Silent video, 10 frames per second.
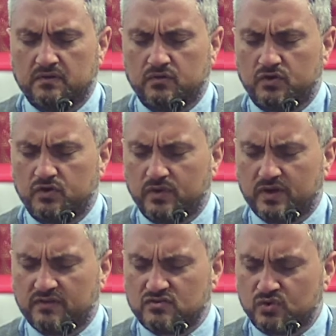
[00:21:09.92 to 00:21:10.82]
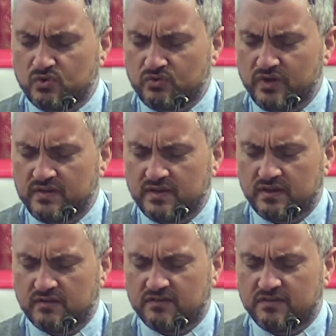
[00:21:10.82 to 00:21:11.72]
to do extraordinary
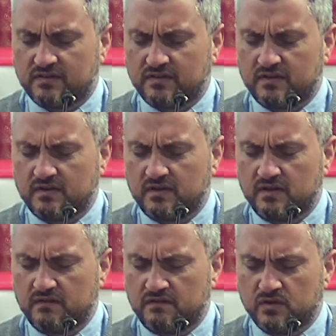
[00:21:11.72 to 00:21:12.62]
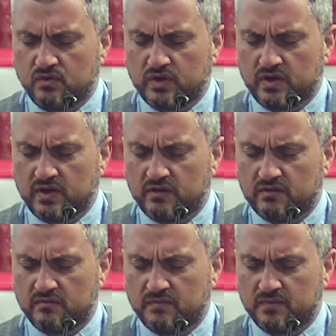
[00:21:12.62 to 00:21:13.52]
things for your
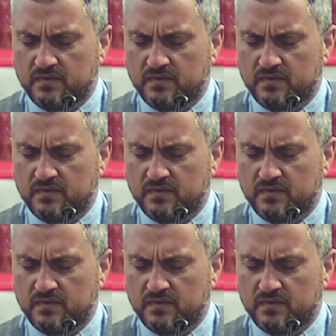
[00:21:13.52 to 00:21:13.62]
kingdom,